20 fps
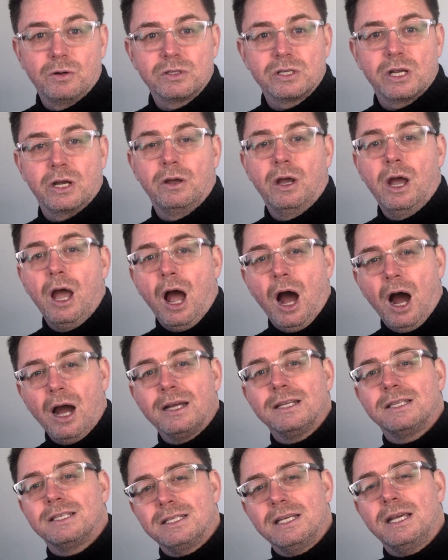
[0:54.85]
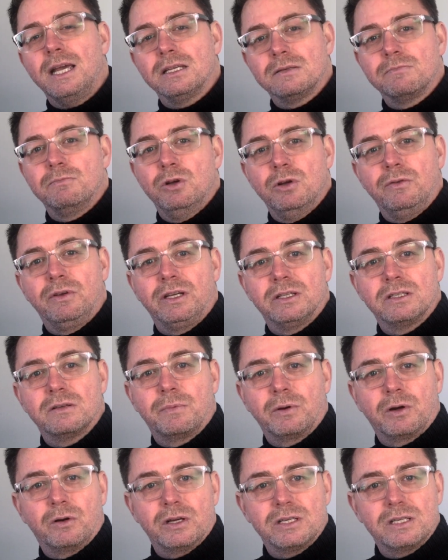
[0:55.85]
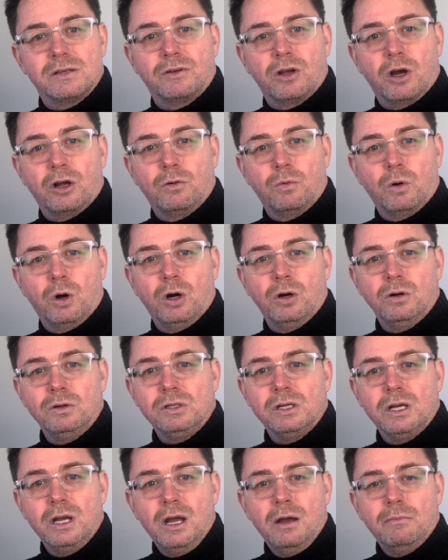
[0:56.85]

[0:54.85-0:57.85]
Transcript: So I could see us moving into progressive kind of world,